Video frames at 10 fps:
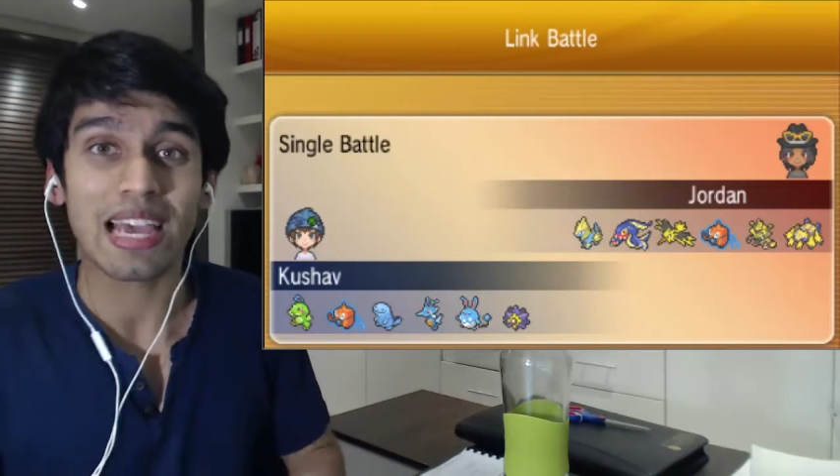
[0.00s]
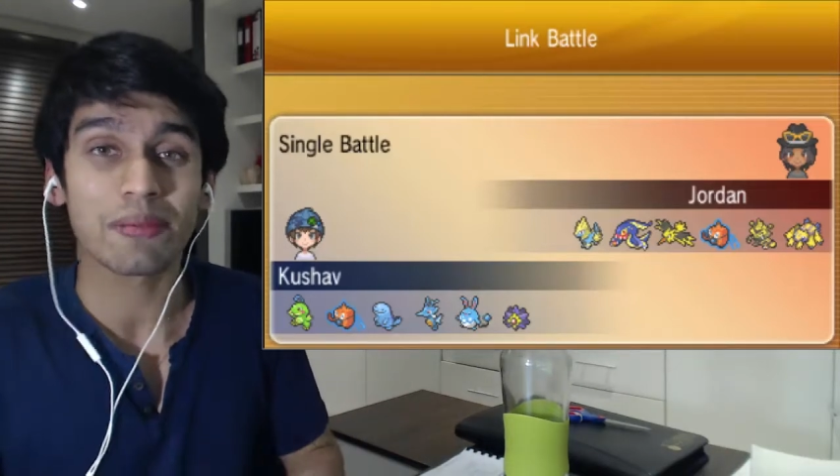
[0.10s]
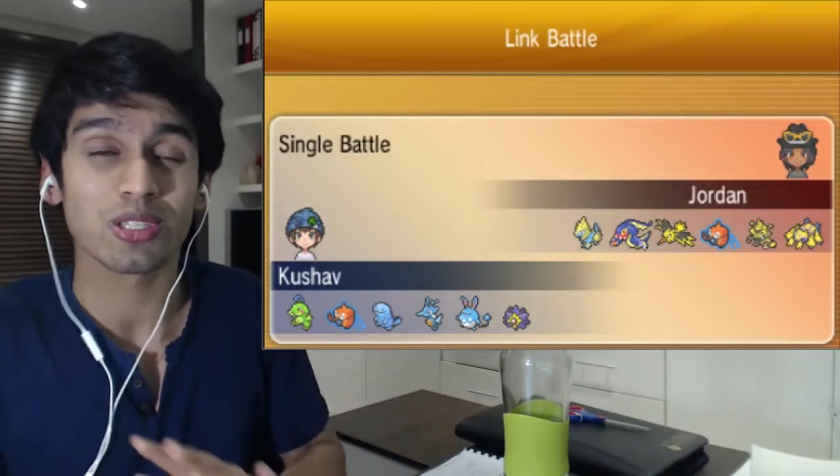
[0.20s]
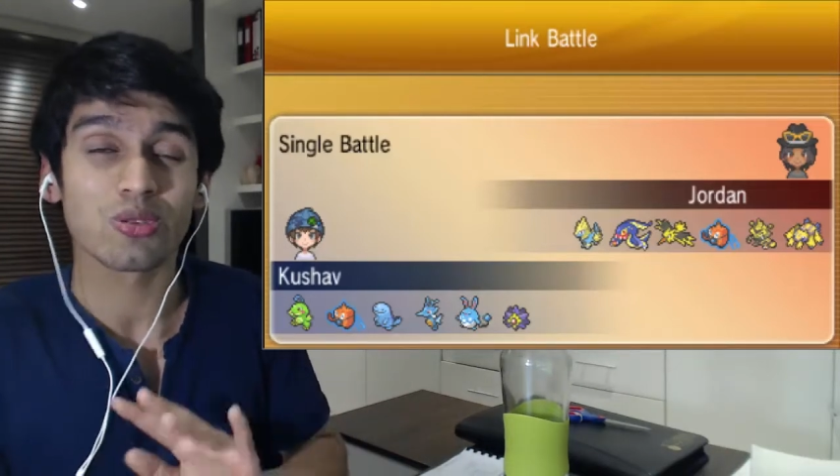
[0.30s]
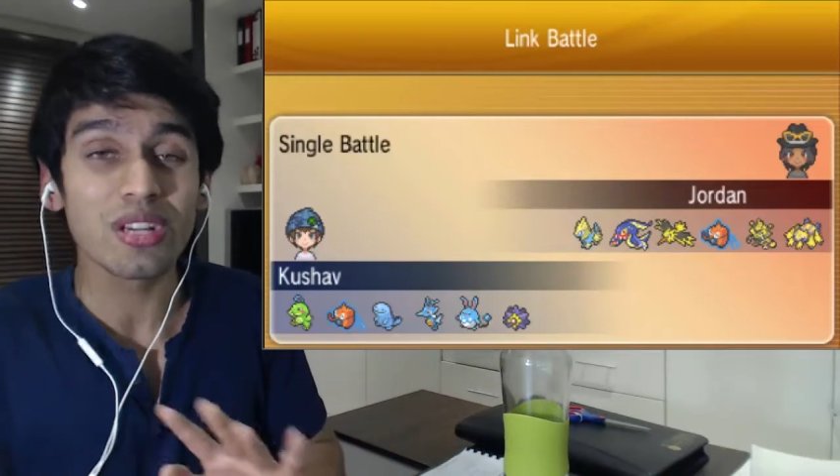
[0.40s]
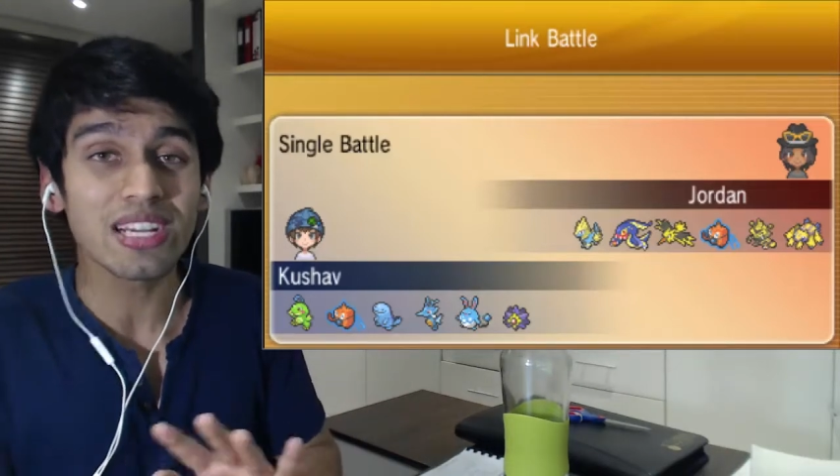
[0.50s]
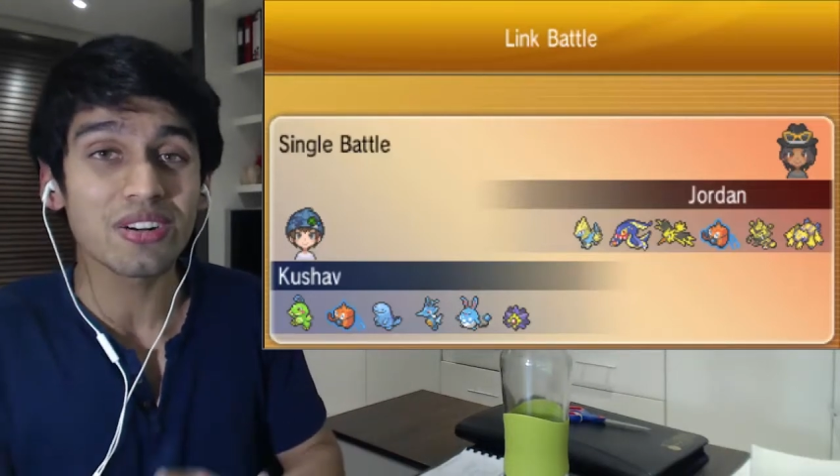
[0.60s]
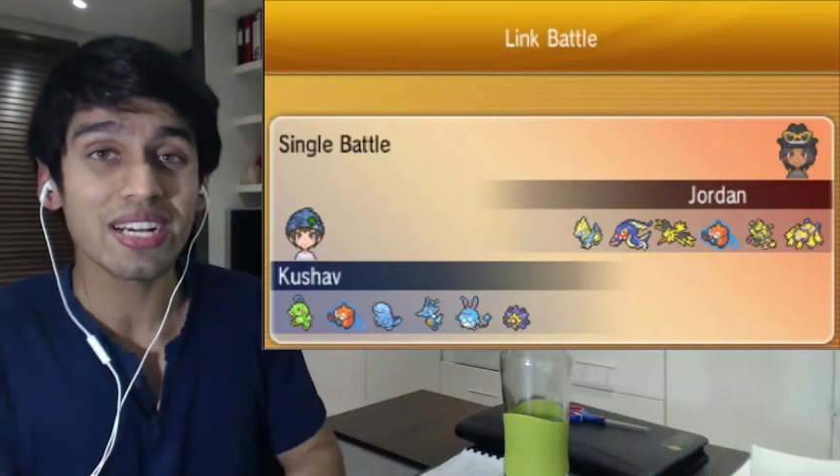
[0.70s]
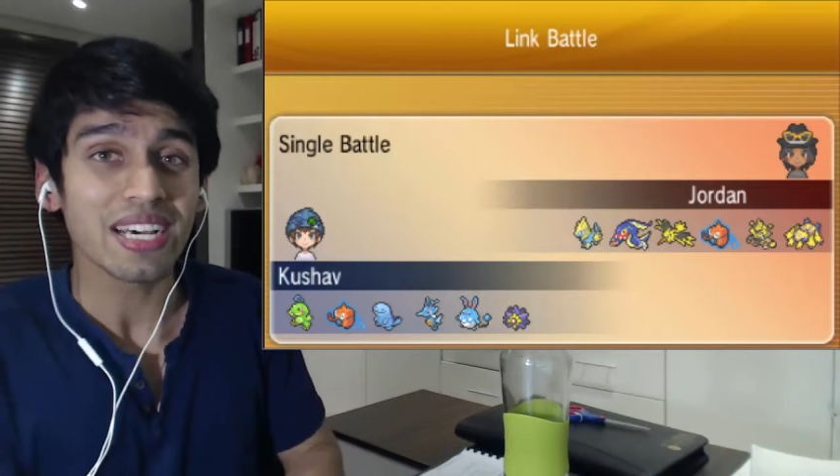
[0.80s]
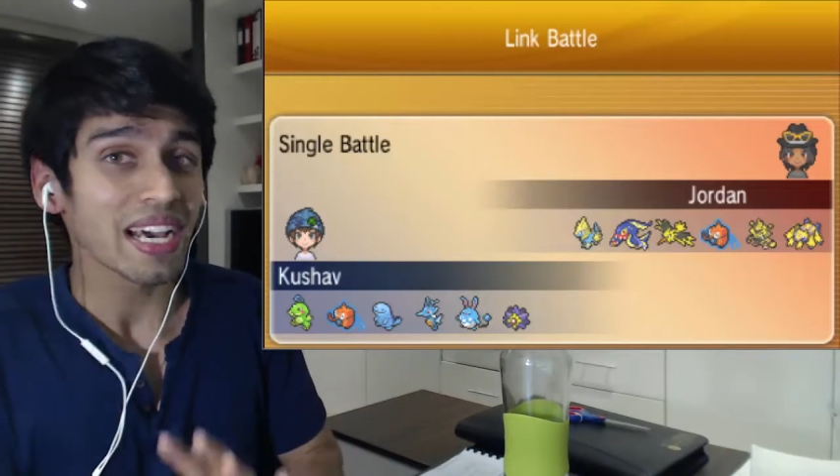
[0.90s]
It was really
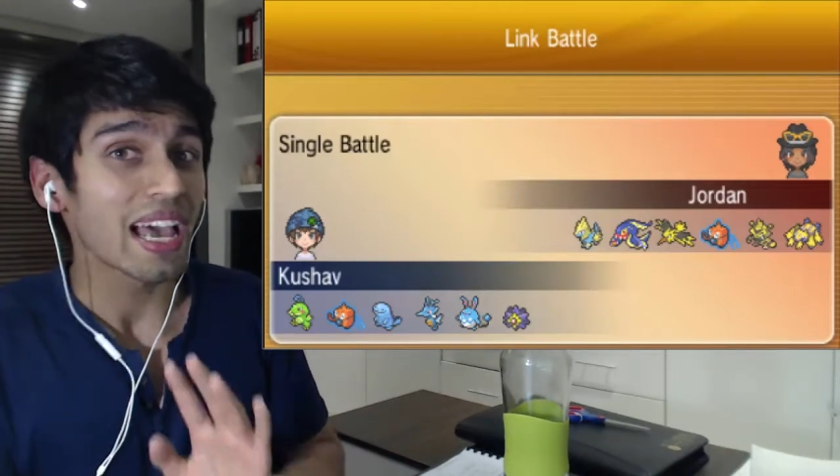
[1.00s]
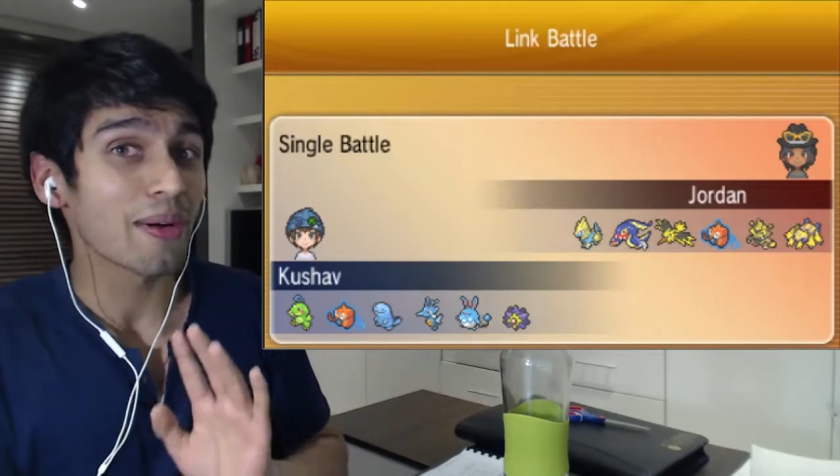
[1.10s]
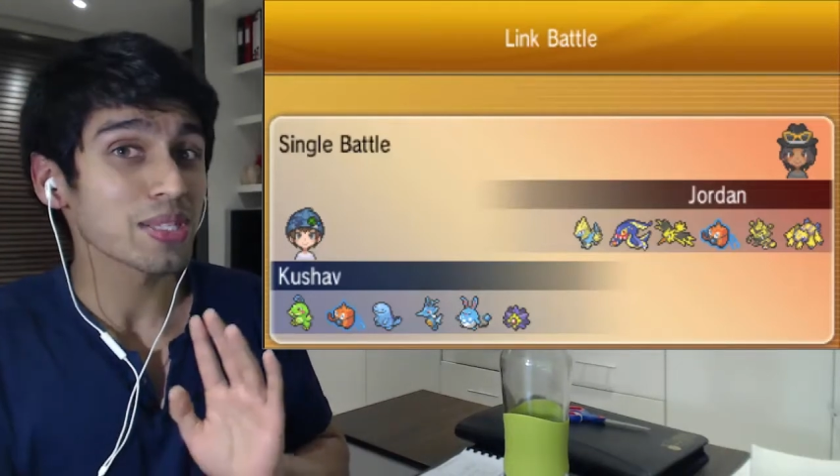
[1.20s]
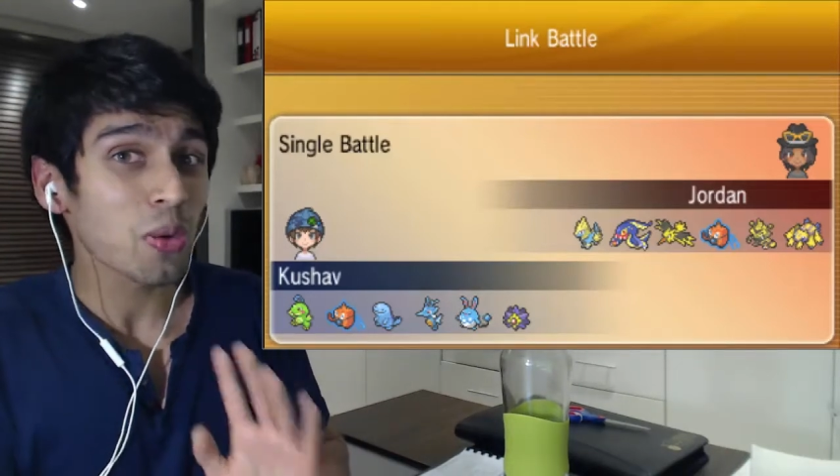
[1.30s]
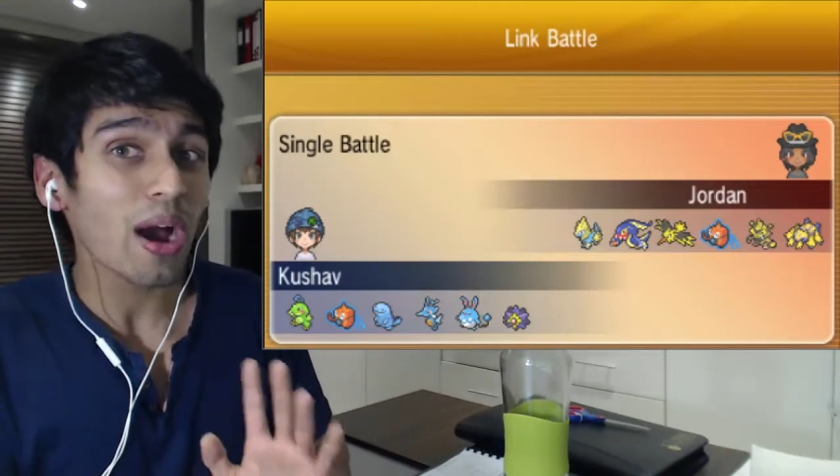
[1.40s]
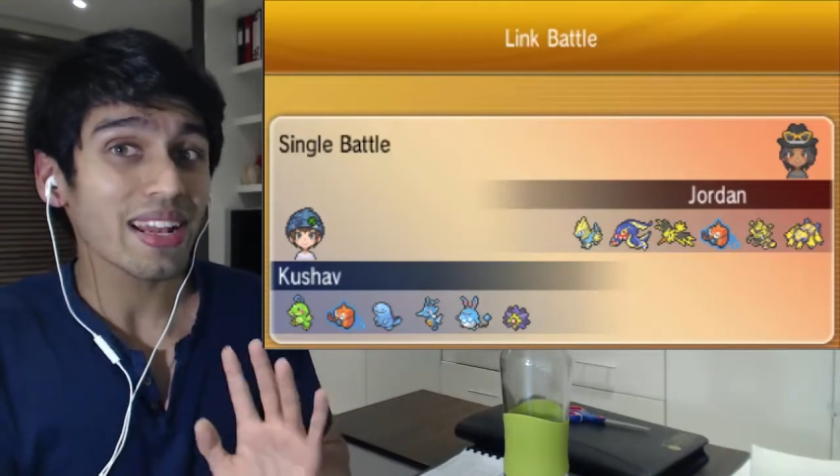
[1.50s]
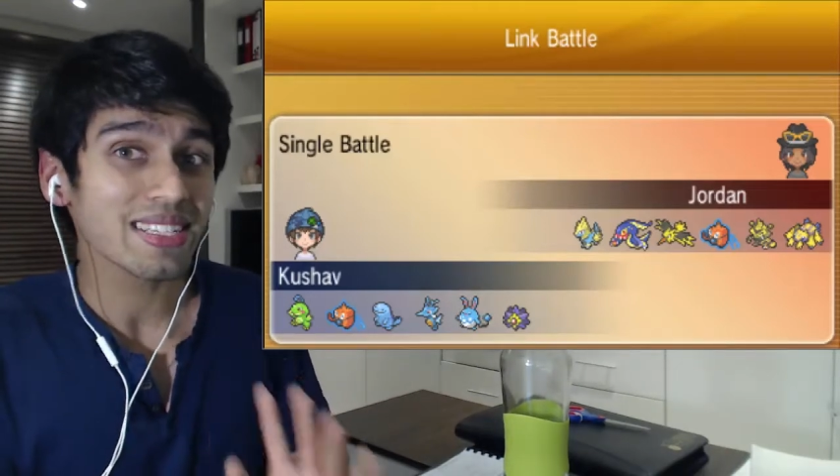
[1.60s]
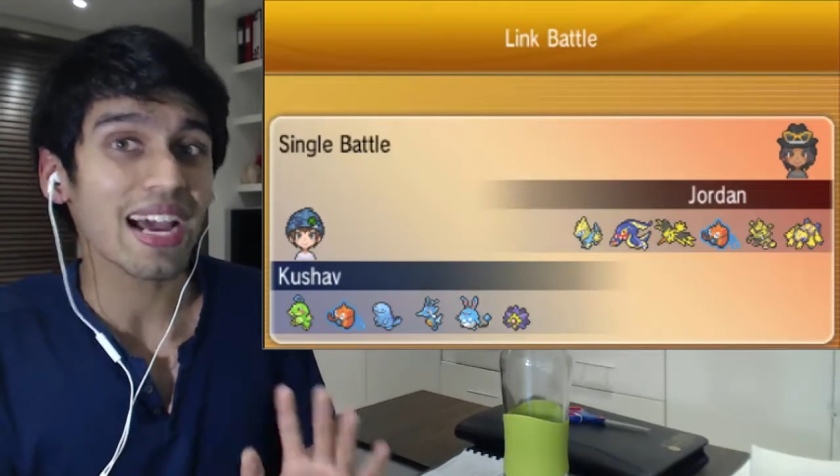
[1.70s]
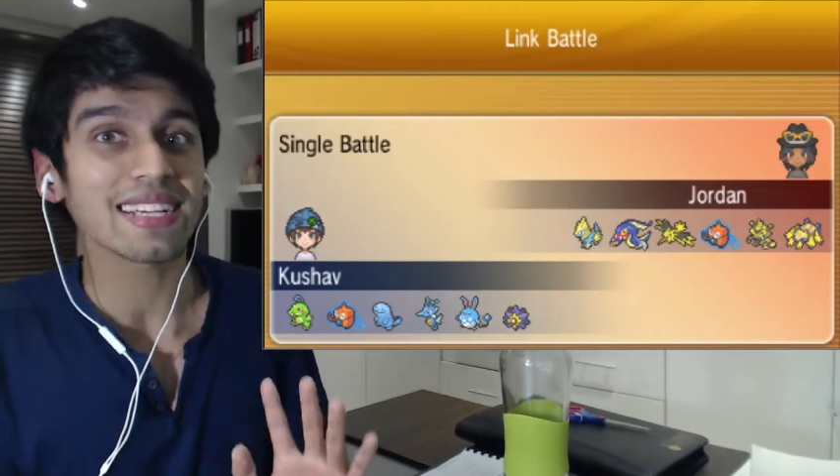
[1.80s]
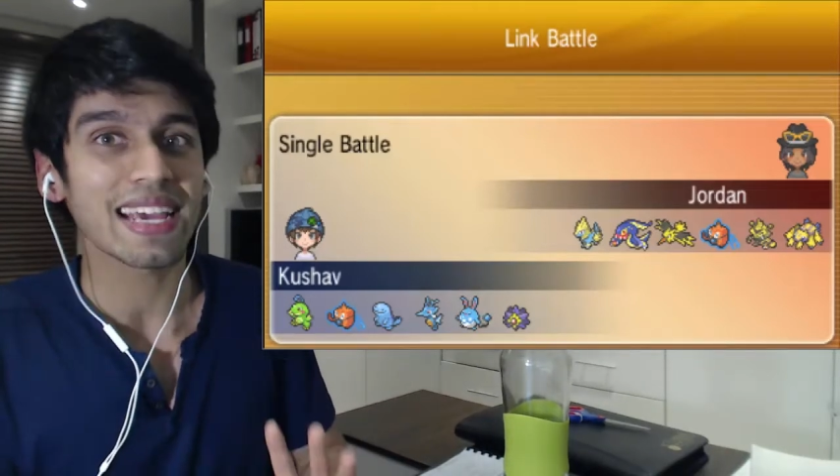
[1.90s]
great, and it was quite a
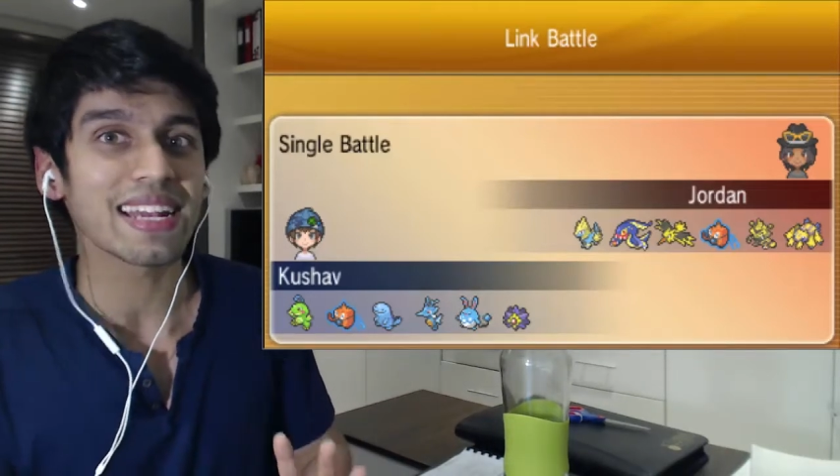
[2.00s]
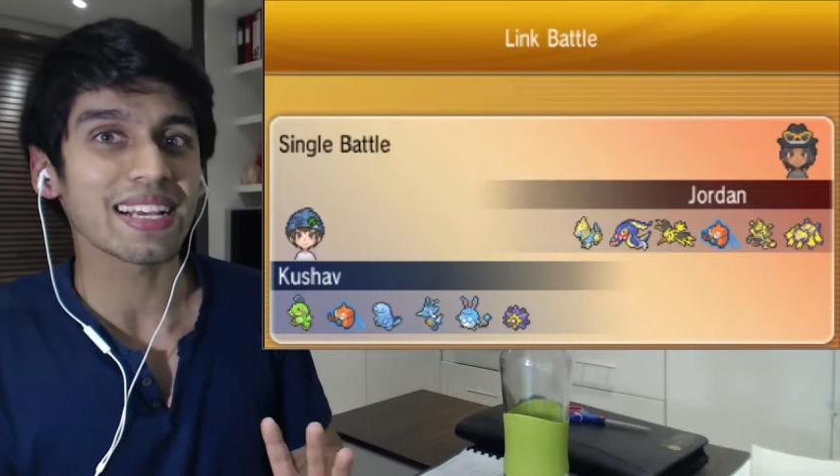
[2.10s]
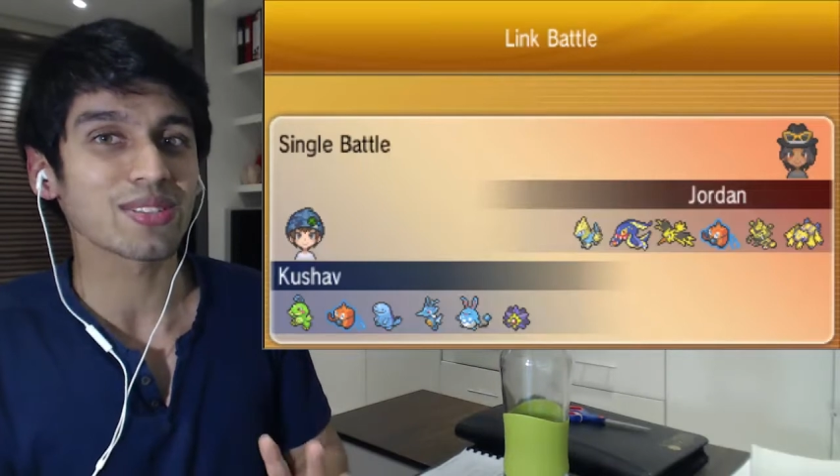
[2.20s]
tight ending,